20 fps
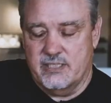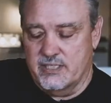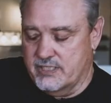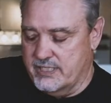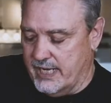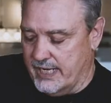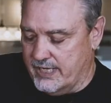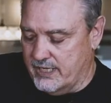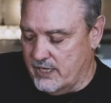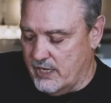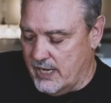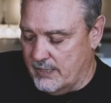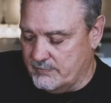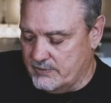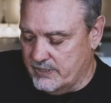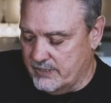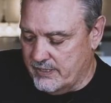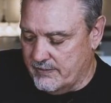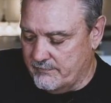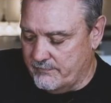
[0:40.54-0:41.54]
the second
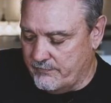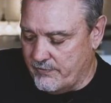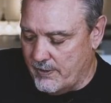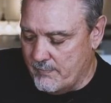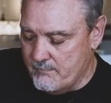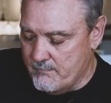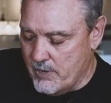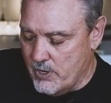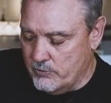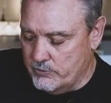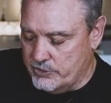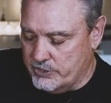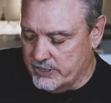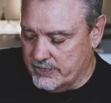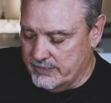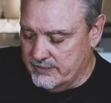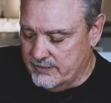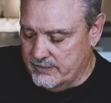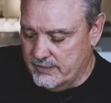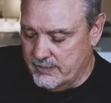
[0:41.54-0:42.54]
option, and from
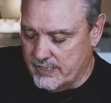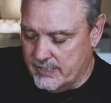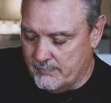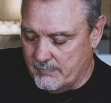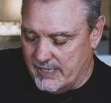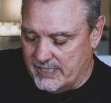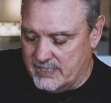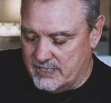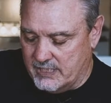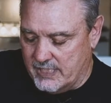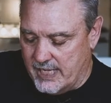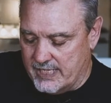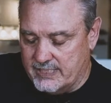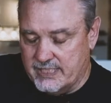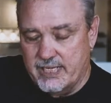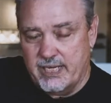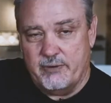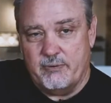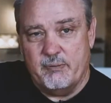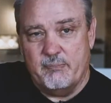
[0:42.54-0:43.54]
motion, and by
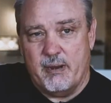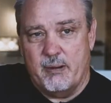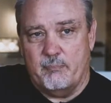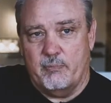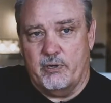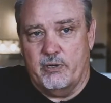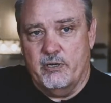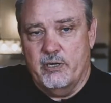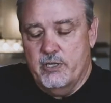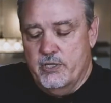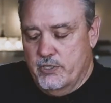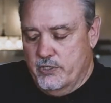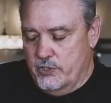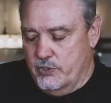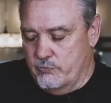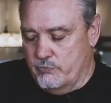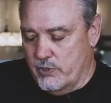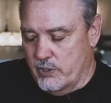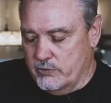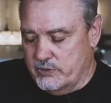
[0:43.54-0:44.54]
selecting it, remember,
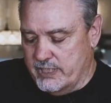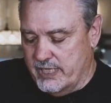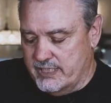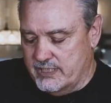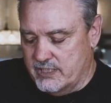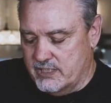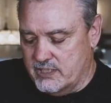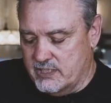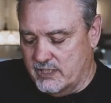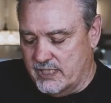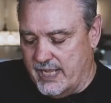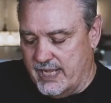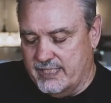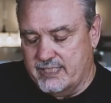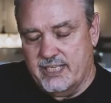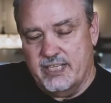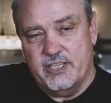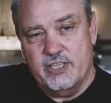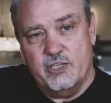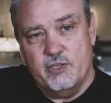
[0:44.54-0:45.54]
you rotate to
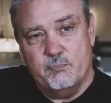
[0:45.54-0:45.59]
select and then